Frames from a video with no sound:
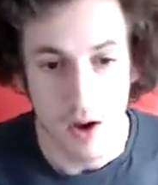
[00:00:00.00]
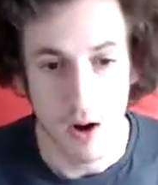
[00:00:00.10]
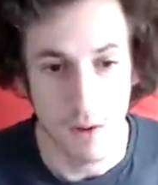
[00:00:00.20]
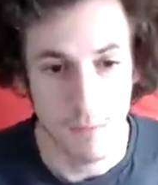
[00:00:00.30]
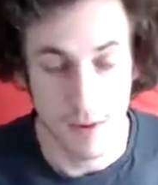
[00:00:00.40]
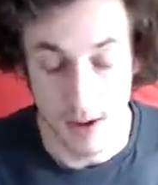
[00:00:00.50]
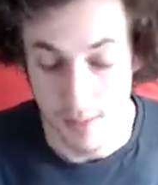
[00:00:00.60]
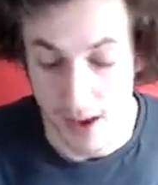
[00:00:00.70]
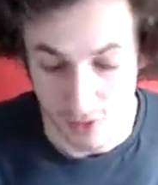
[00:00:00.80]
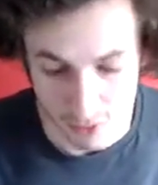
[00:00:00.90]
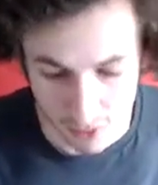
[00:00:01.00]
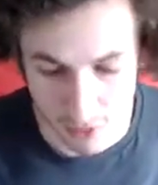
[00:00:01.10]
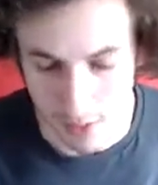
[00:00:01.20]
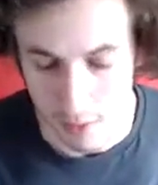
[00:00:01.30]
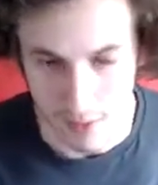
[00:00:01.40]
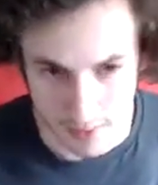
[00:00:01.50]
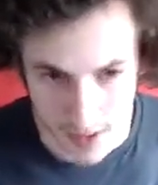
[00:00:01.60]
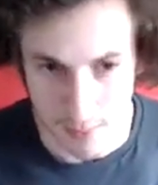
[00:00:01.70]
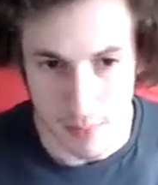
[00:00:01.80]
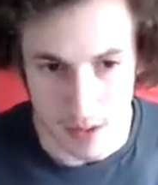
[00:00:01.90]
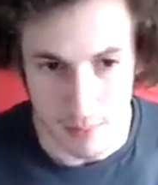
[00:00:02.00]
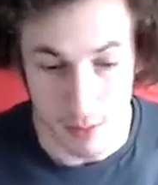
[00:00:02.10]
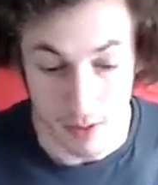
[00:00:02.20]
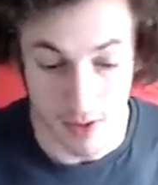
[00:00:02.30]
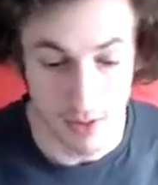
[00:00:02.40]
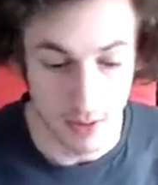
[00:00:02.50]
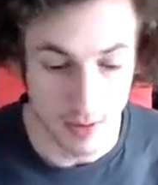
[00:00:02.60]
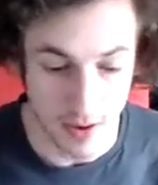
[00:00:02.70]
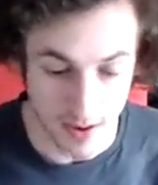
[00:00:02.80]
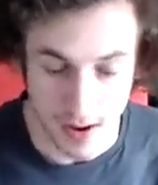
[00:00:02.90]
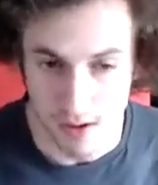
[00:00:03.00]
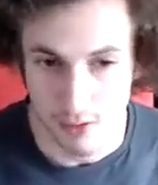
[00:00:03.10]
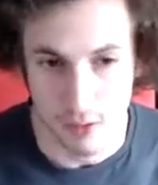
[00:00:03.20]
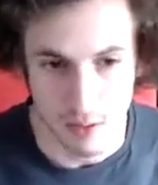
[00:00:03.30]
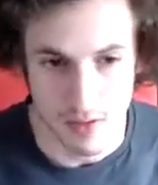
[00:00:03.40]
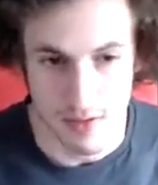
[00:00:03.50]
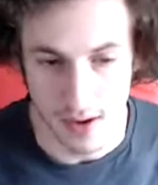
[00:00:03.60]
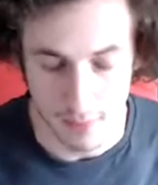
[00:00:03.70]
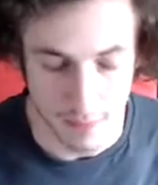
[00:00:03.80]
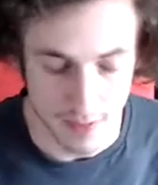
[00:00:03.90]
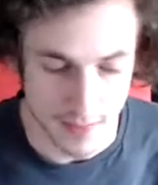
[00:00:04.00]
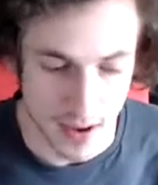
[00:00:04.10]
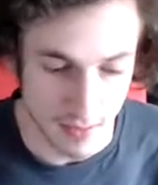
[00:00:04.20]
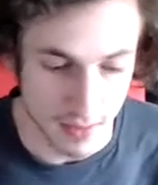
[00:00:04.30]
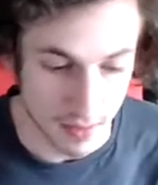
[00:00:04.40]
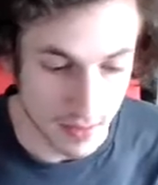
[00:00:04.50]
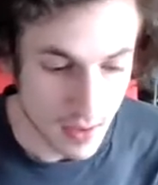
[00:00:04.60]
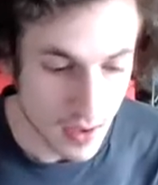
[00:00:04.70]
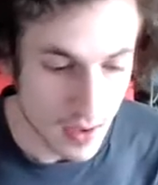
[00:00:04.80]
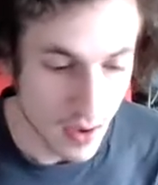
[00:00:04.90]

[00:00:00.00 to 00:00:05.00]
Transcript: of a mass shooting with 8 people killed at a high school in Santa Fe, Texas.